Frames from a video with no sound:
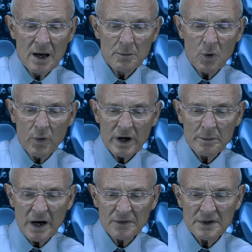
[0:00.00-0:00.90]
But what
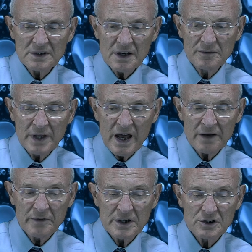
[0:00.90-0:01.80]
about the Seventh-day
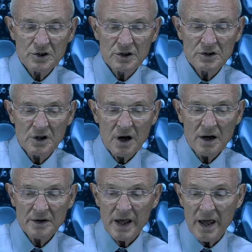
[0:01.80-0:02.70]
Adventist Church in our
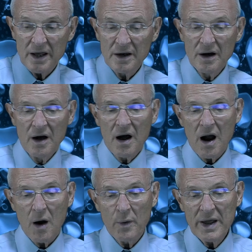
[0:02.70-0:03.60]
day?
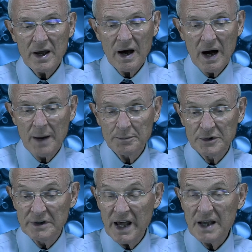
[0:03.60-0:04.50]
Are we up
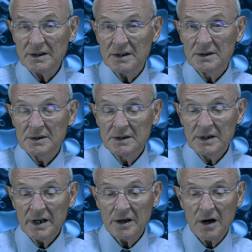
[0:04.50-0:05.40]
to date
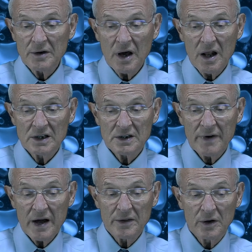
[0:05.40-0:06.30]
in our knowledge of
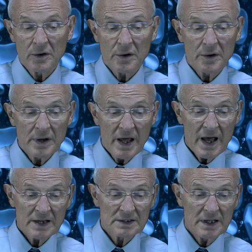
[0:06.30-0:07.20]
how the Lord
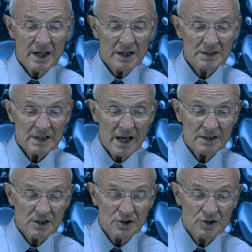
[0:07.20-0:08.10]
has led us
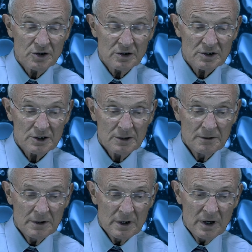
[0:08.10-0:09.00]
as a church?
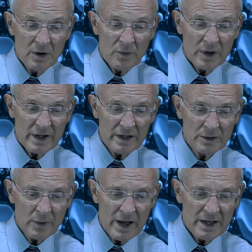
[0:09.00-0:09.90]
Well, Ellen
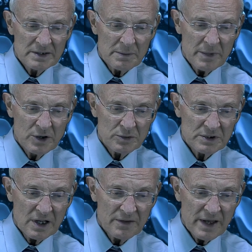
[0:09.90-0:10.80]
White had some
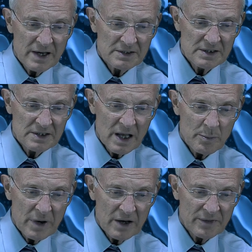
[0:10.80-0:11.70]
interesting things to say
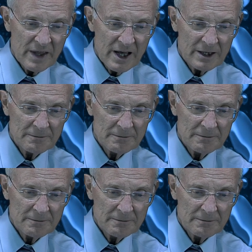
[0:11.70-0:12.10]
about that.